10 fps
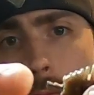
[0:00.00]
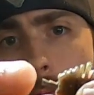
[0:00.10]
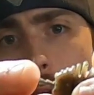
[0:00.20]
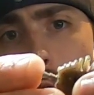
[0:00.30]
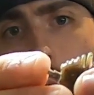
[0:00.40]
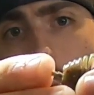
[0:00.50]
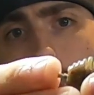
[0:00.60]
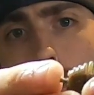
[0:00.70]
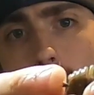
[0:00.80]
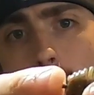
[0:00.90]
in the
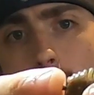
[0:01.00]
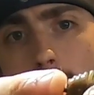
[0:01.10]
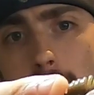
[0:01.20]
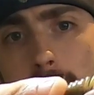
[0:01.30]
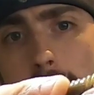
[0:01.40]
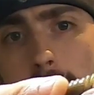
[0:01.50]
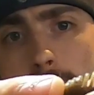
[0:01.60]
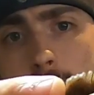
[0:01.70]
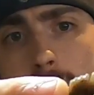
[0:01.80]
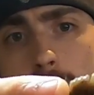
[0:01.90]
nose. It looks like
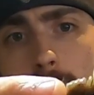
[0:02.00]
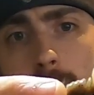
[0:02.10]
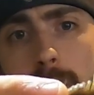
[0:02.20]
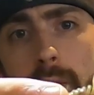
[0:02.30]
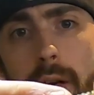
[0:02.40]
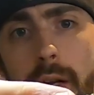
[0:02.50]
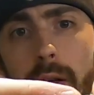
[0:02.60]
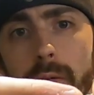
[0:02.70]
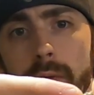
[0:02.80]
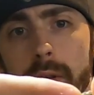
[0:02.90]
I've used this, so it kind
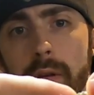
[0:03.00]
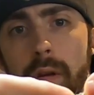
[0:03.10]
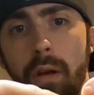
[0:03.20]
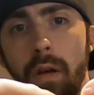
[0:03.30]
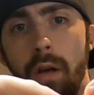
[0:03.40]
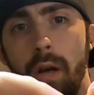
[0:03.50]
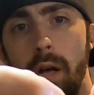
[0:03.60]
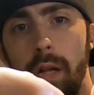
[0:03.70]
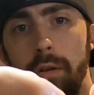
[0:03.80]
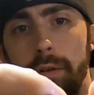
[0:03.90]
of goes in
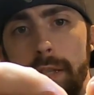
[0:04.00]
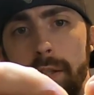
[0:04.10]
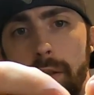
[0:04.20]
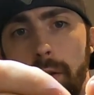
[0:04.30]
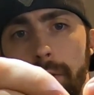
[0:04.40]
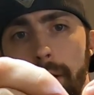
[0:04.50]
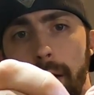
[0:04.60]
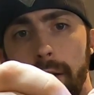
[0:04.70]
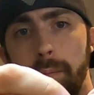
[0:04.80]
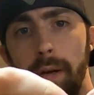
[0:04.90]
a little easier
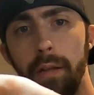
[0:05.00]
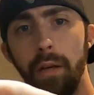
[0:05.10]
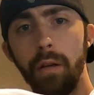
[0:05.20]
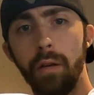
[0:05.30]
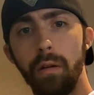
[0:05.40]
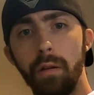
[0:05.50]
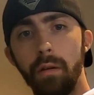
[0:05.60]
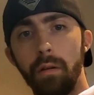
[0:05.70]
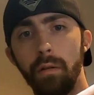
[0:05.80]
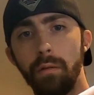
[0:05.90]
than I expected.
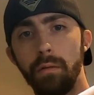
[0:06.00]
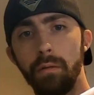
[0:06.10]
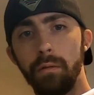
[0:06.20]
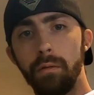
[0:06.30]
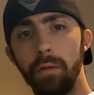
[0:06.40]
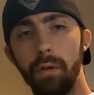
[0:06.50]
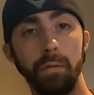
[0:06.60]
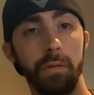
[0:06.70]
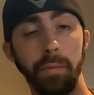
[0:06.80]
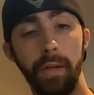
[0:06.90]
Not
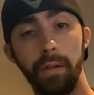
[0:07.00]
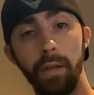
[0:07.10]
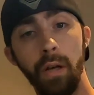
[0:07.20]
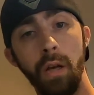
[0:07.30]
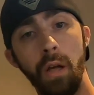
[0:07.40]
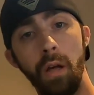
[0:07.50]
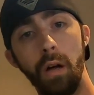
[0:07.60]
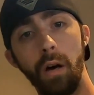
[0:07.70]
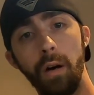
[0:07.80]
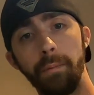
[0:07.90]
always a bad thing.
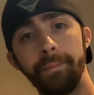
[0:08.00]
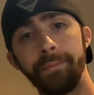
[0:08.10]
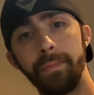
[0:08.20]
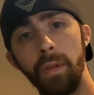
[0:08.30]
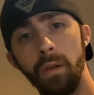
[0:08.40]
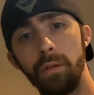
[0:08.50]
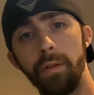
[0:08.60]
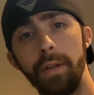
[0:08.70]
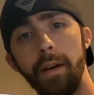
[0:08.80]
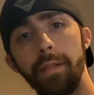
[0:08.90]
So
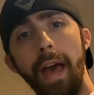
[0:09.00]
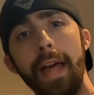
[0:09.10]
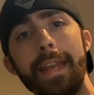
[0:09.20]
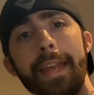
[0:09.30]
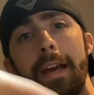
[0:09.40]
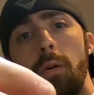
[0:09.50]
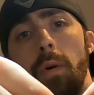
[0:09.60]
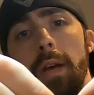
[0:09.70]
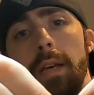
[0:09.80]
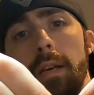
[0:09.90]
now that nail
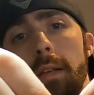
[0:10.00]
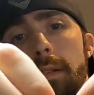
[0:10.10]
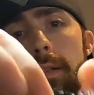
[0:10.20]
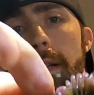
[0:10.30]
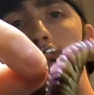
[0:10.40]
weight is